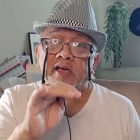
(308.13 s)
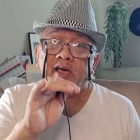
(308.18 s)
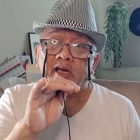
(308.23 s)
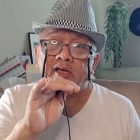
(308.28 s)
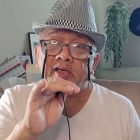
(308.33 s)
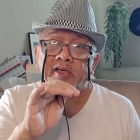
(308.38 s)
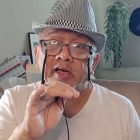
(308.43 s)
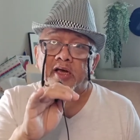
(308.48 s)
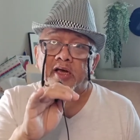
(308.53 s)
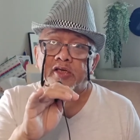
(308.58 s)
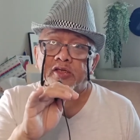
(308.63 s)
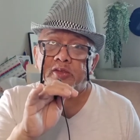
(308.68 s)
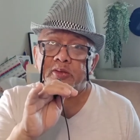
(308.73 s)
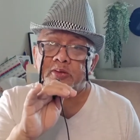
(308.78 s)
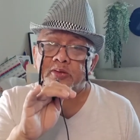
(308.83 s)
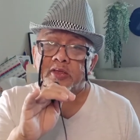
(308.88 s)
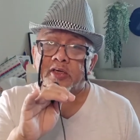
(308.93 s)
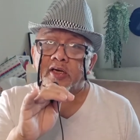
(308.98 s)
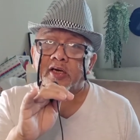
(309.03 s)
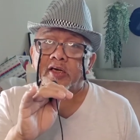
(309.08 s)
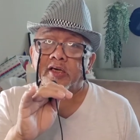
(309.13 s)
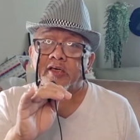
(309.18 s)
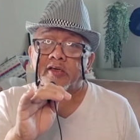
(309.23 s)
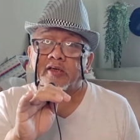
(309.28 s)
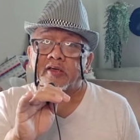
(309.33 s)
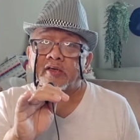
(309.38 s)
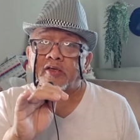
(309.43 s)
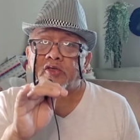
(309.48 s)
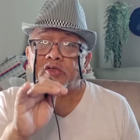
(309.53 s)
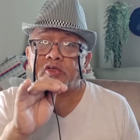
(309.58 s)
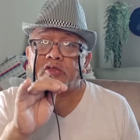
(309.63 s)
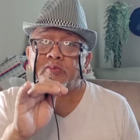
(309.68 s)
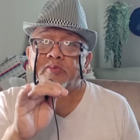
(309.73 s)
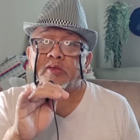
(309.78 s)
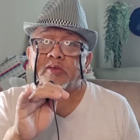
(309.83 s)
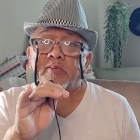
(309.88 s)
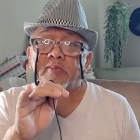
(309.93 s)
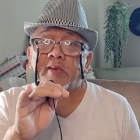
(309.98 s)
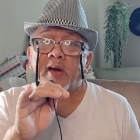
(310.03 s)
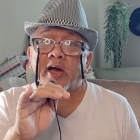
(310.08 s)
Inday Juday,
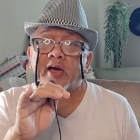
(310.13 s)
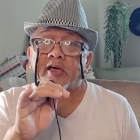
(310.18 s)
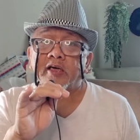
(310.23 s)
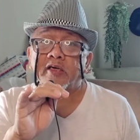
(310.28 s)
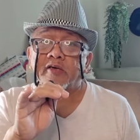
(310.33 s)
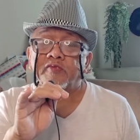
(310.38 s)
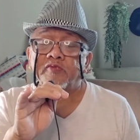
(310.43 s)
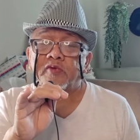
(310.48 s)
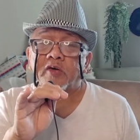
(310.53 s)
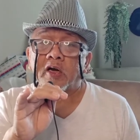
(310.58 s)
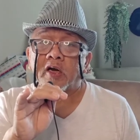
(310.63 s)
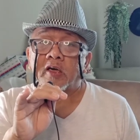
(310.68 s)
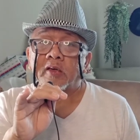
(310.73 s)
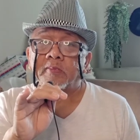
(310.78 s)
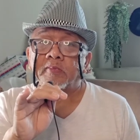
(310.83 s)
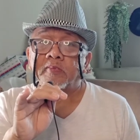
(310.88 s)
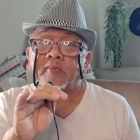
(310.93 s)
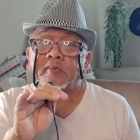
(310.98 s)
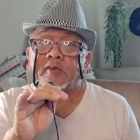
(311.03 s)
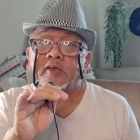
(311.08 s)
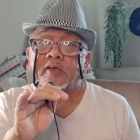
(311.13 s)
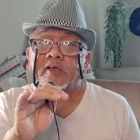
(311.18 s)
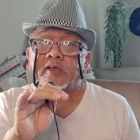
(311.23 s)
YouTuber blogger from